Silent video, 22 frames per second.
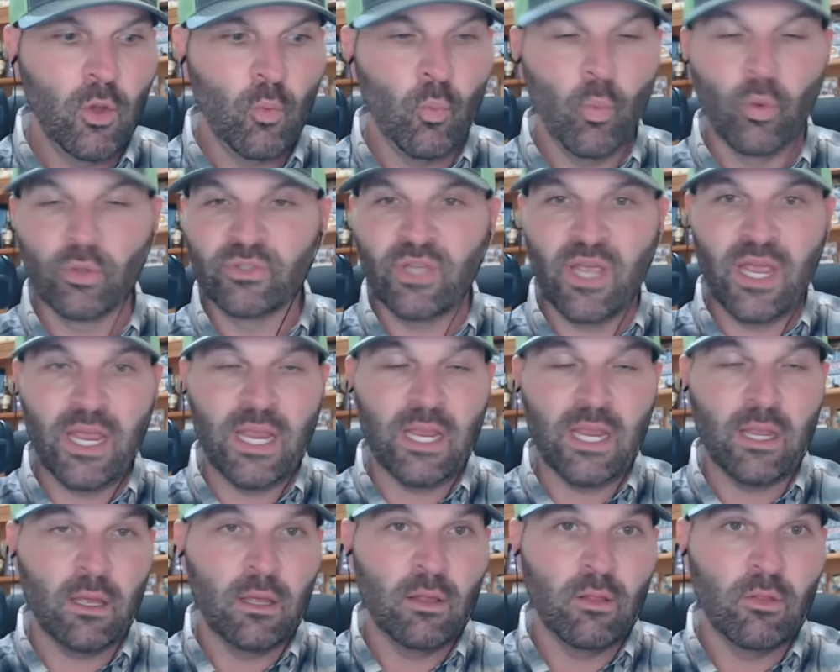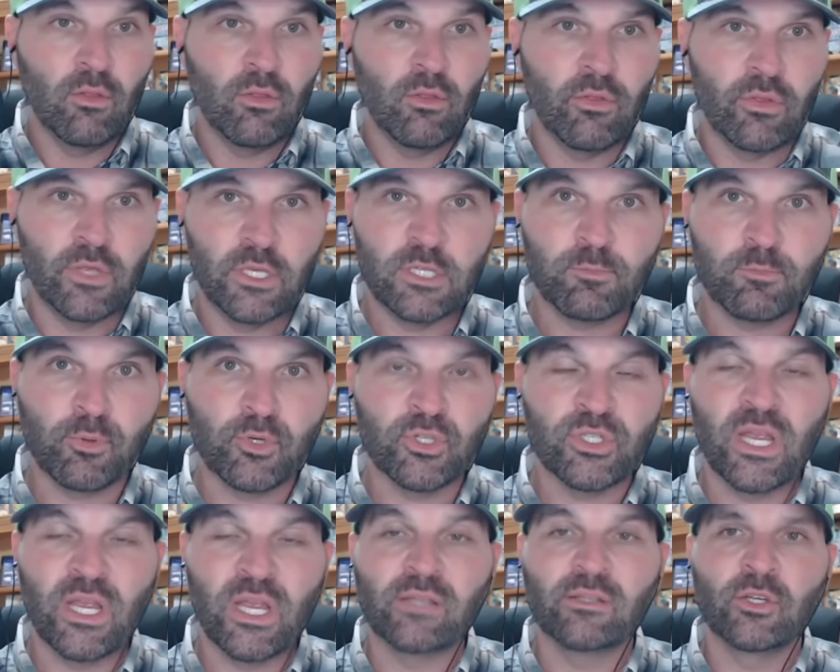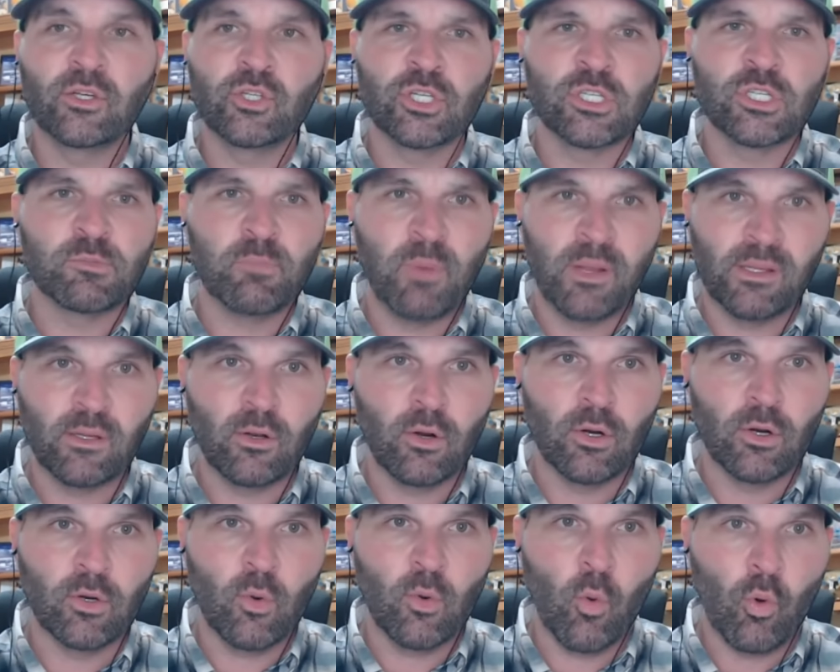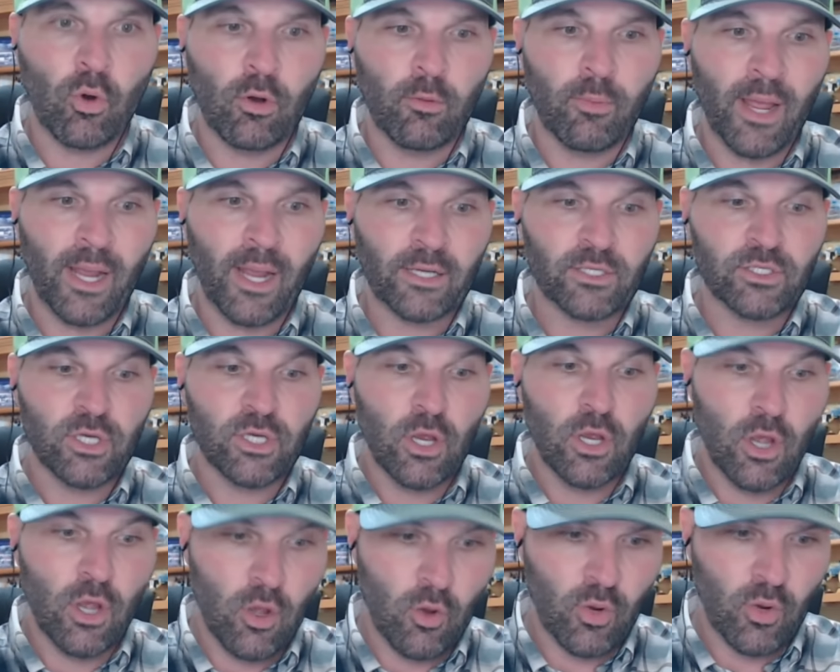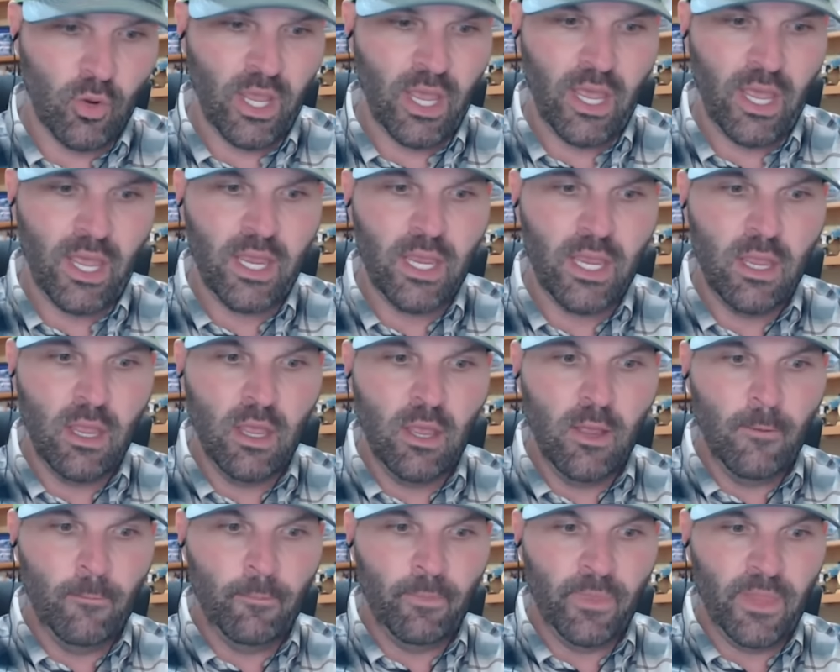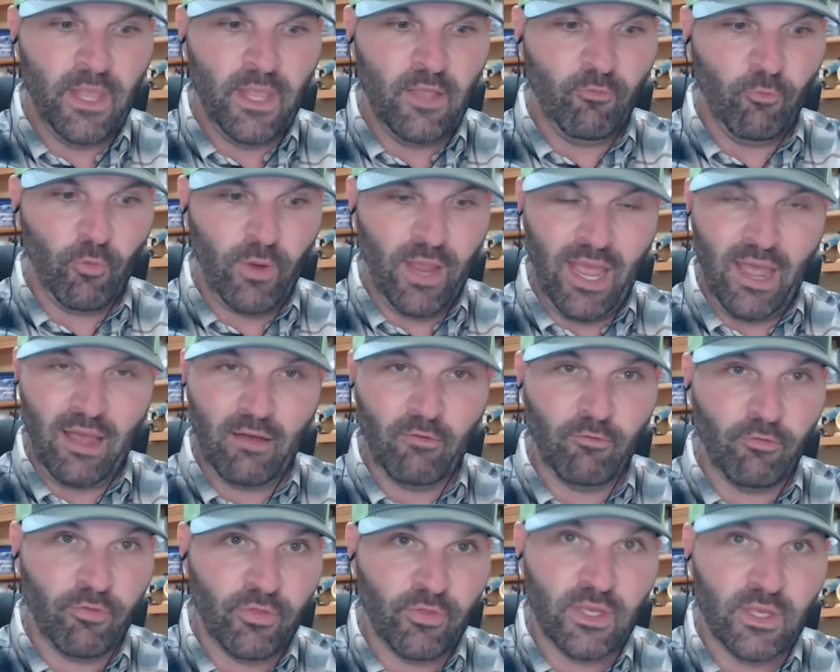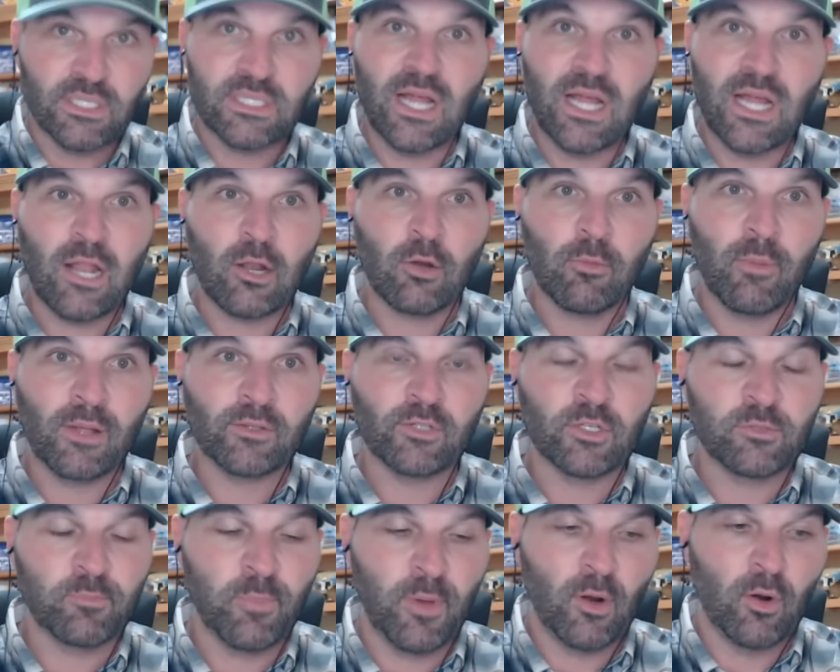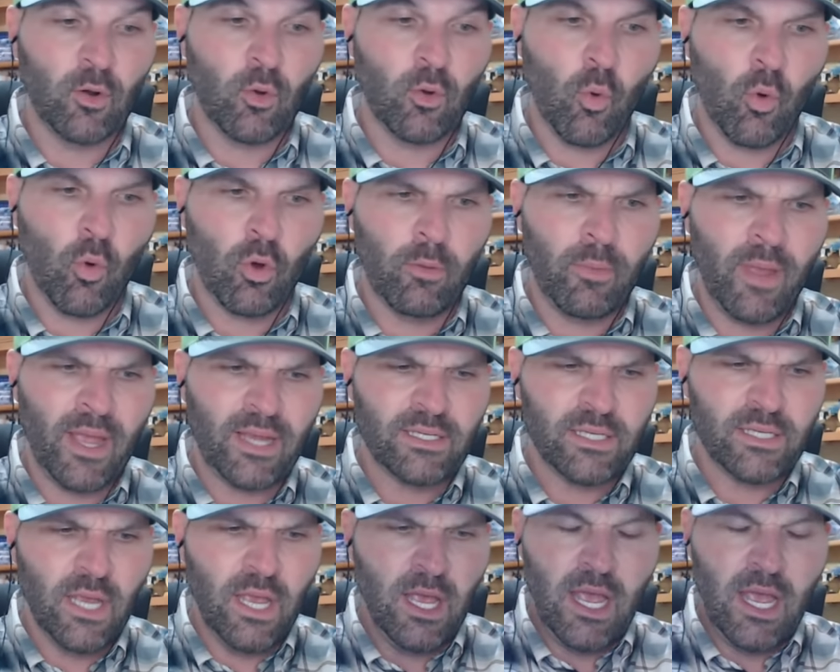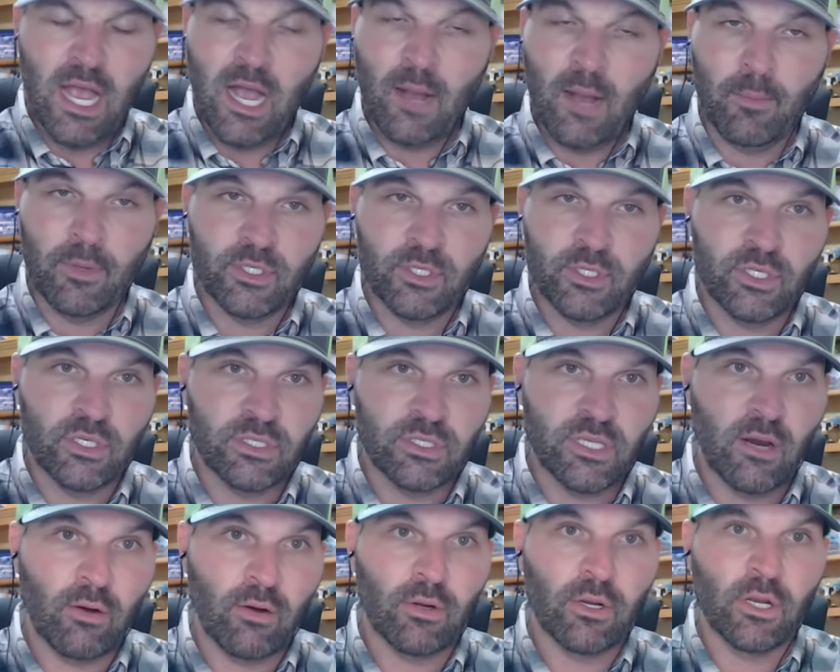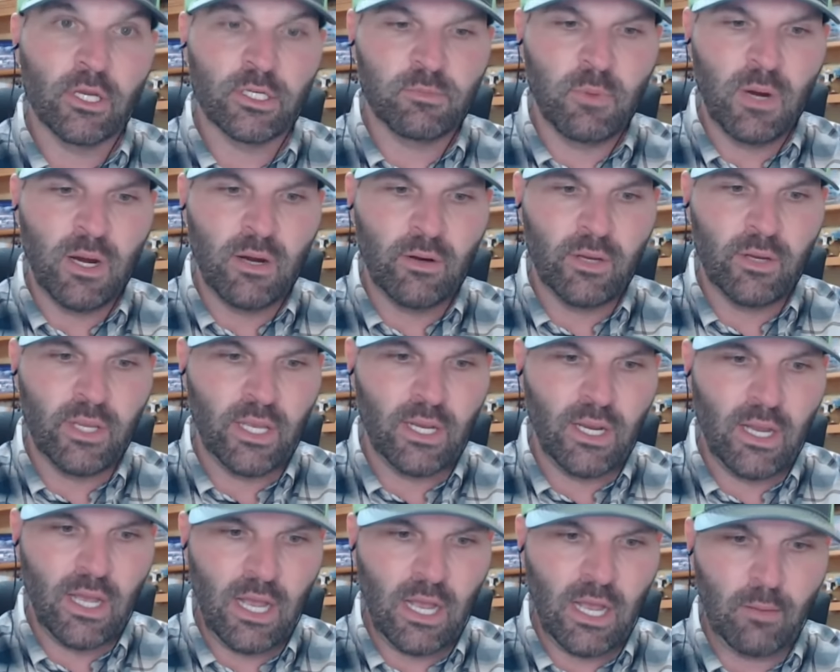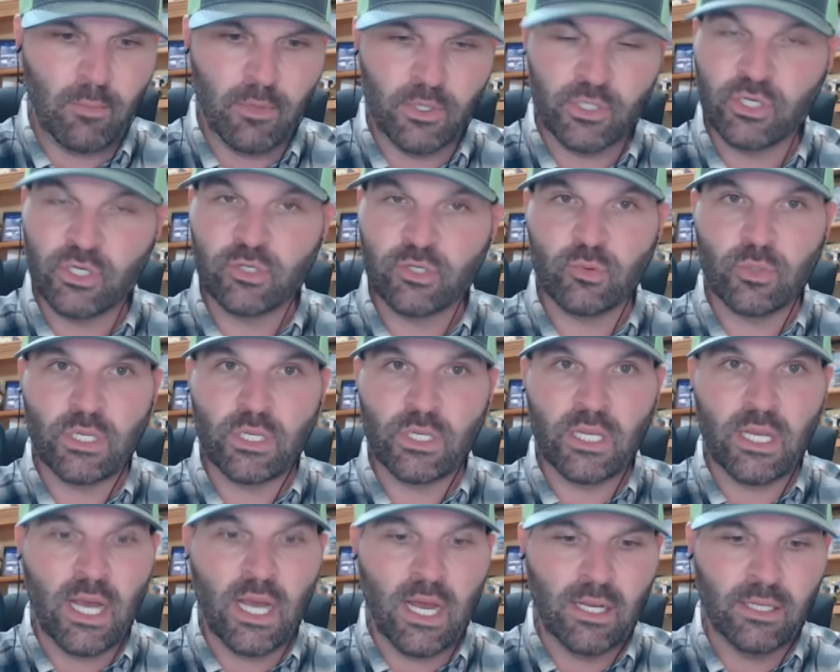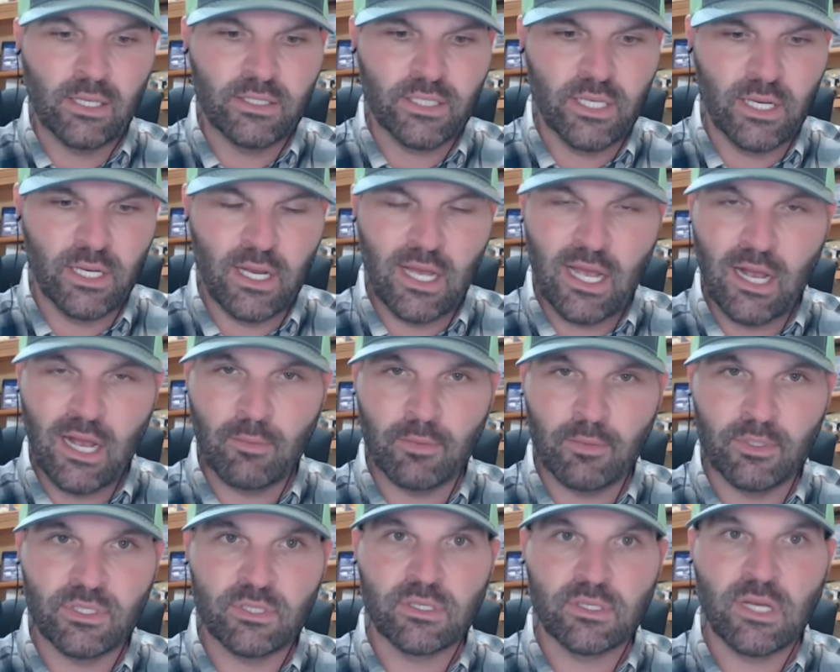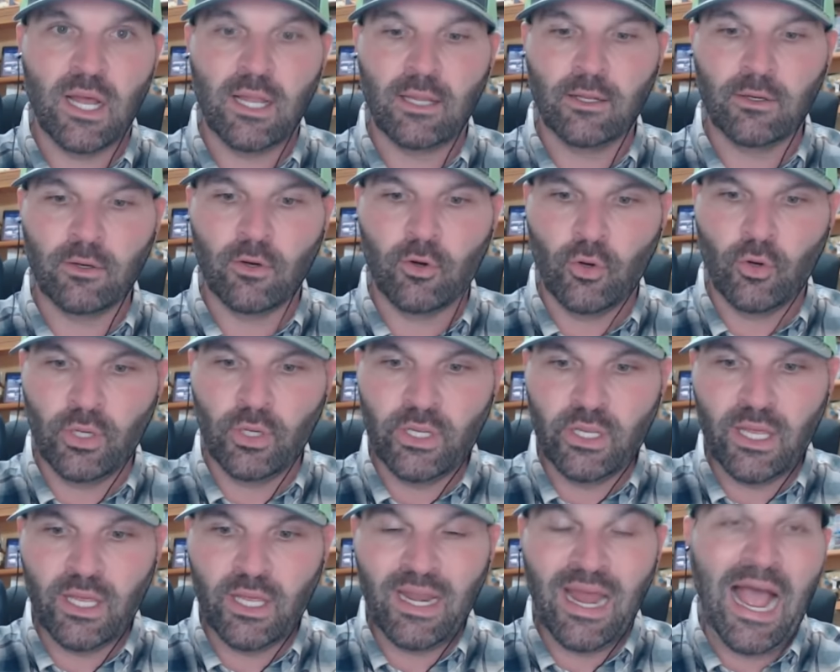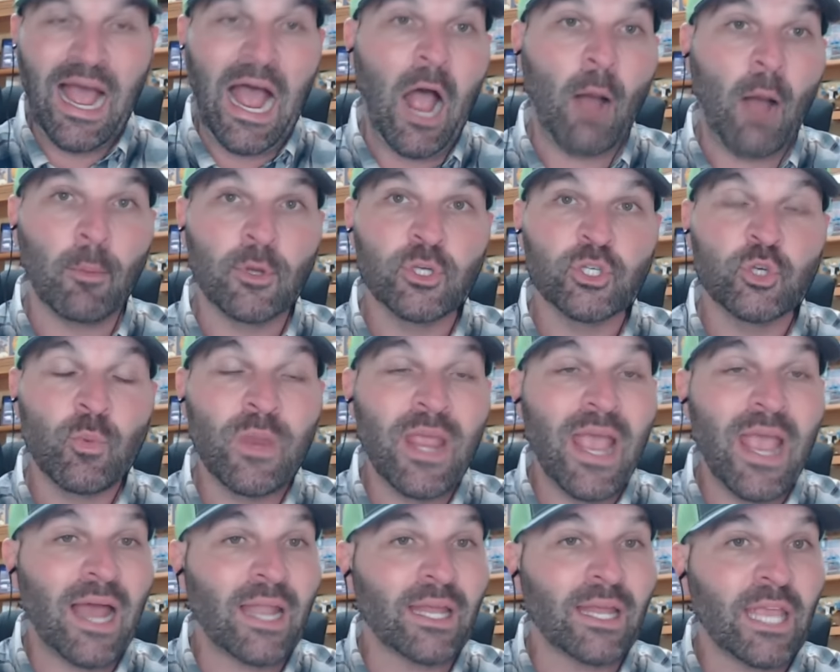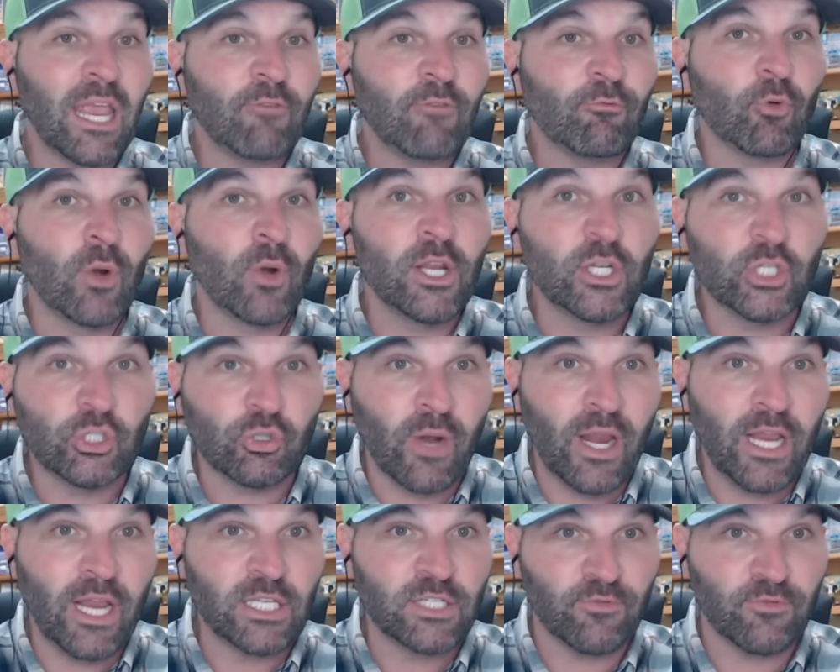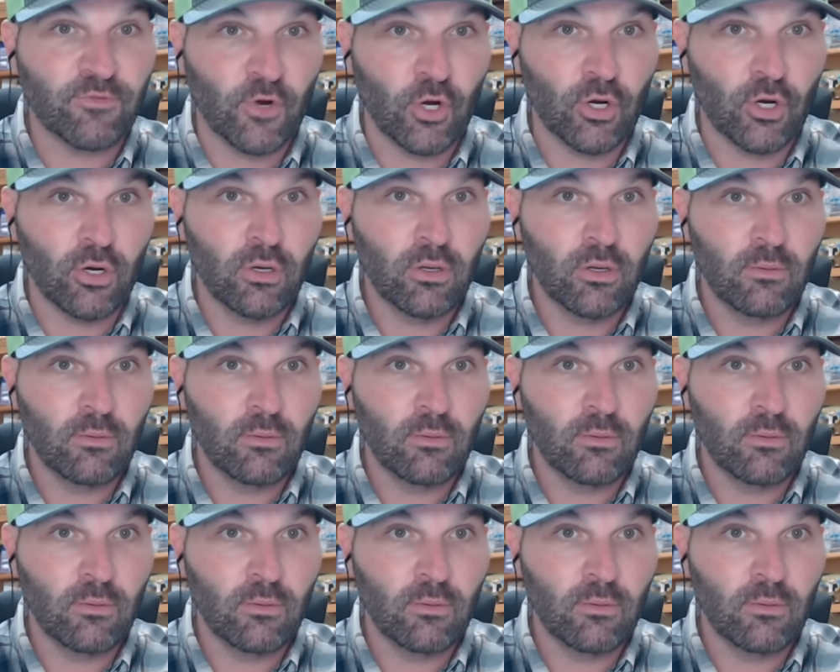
We'll take this percentage and spend it on quarterbacks. Okay. If we have this dollar amount to spend on quarterbacks, how much does Garrett Nussmeier get? How much does Ricky Collins get? How much does Colin Hurley get? How much do we allocate for a transfer?